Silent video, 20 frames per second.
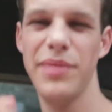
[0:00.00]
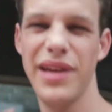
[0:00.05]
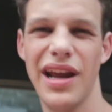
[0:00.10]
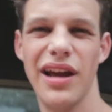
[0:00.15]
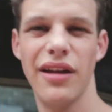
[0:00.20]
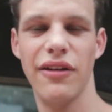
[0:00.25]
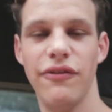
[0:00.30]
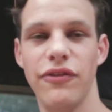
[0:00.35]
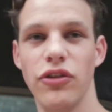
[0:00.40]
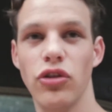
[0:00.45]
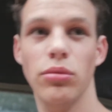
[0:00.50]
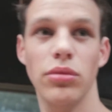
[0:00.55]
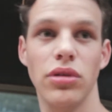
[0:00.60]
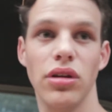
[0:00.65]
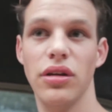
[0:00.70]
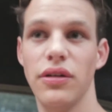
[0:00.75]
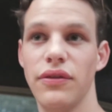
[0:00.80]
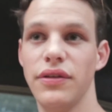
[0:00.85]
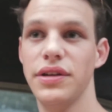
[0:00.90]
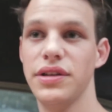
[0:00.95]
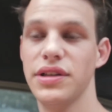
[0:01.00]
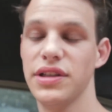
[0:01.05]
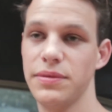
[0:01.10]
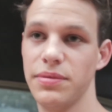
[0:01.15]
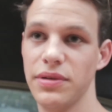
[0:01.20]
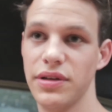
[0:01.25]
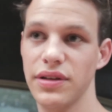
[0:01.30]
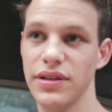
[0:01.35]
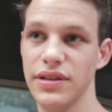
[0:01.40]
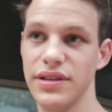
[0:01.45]
been able to film a lot of it
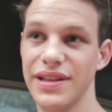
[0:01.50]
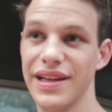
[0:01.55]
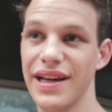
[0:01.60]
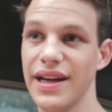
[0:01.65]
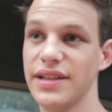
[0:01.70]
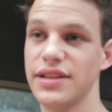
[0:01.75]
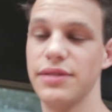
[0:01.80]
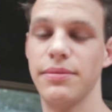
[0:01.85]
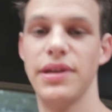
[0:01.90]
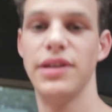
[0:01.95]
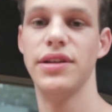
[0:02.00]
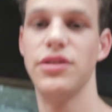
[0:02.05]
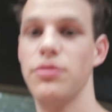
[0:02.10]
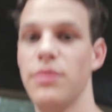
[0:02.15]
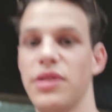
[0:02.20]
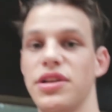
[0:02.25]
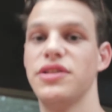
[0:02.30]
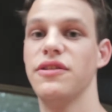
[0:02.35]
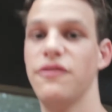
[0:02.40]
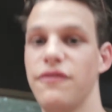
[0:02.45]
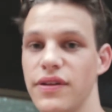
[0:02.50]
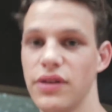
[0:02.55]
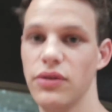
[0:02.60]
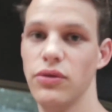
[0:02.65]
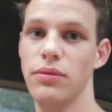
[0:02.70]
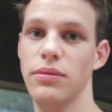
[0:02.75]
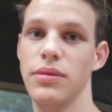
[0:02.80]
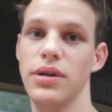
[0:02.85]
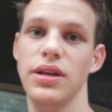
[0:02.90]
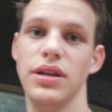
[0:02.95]
just because there hasn't been too much to
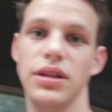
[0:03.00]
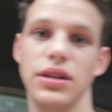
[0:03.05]
film.